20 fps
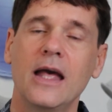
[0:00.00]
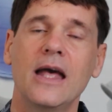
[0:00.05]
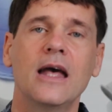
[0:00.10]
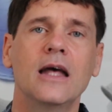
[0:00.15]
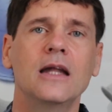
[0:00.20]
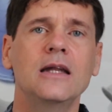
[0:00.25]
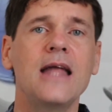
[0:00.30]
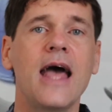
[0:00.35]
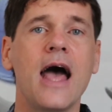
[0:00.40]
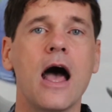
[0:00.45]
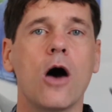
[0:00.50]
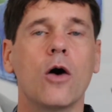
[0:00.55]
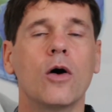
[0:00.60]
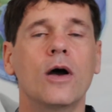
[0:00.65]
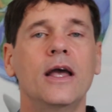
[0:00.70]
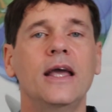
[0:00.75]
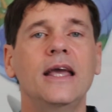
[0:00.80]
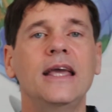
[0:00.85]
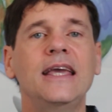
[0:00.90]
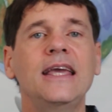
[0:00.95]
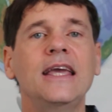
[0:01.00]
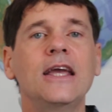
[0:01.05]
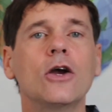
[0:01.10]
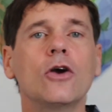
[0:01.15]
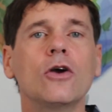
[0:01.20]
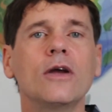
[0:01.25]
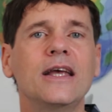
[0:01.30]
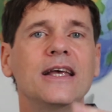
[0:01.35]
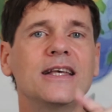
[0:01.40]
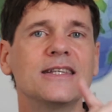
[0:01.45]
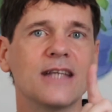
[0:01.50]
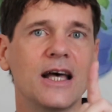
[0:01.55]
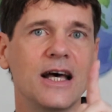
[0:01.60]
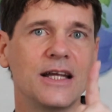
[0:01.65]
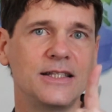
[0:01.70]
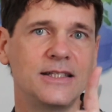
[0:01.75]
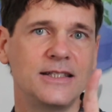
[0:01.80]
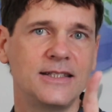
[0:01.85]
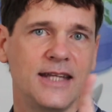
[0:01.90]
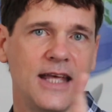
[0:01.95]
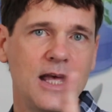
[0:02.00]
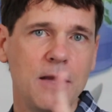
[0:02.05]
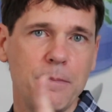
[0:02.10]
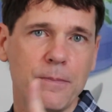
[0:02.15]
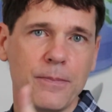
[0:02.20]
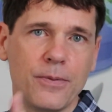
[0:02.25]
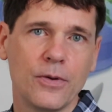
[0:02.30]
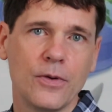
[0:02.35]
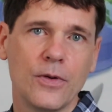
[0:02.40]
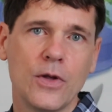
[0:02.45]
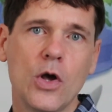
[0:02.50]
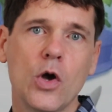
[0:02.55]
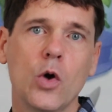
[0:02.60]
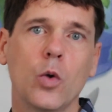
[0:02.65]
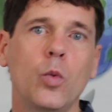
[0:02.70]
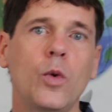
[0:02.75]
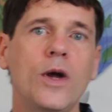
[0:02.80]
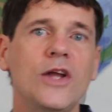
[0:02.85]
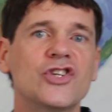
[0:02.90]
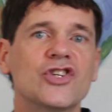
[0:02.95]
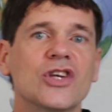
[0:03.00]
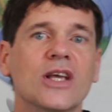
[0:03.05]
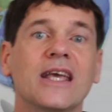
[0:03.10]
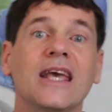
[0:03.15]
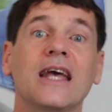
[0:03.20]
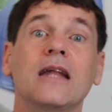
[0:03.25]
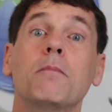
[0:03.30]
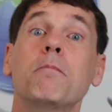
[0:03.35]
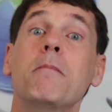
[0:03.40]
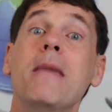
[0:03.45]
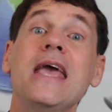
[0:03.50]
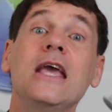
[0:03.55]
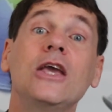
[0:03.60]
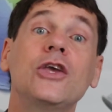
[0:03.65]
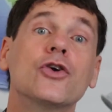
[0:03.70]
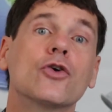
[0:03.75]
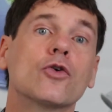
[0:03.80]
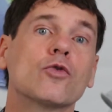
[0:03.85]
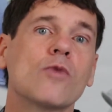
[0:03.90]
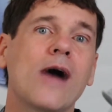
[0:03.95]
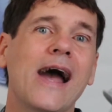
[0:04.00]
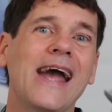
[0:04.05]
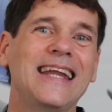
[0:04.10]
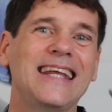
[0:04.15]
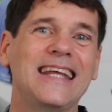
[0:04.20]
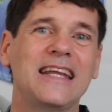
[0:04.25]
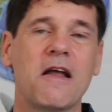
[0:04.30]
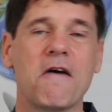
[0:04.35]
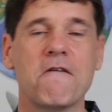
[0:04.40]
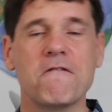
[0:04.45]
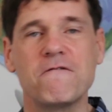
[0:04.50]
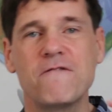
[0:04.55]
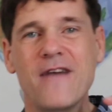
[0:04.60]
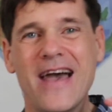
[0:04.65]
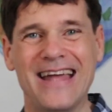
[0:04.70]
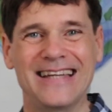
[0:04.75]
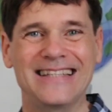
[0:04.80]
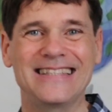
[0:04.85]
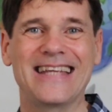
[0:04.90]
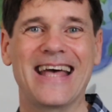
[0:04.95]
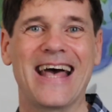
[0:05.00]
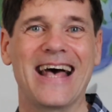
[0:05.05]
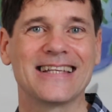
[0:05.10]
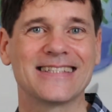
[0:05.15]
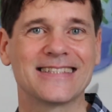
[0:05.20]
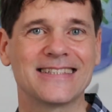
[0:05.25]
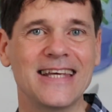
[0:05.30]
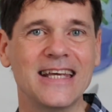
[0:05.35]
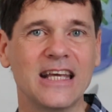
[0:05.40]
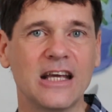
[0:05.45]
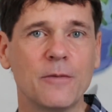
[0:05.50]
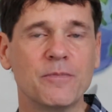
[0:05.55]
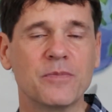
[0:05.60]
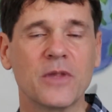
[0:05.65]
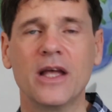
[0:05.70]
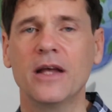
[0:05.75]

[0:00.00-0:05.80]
Now, here is a tip which can make your writing fantastic.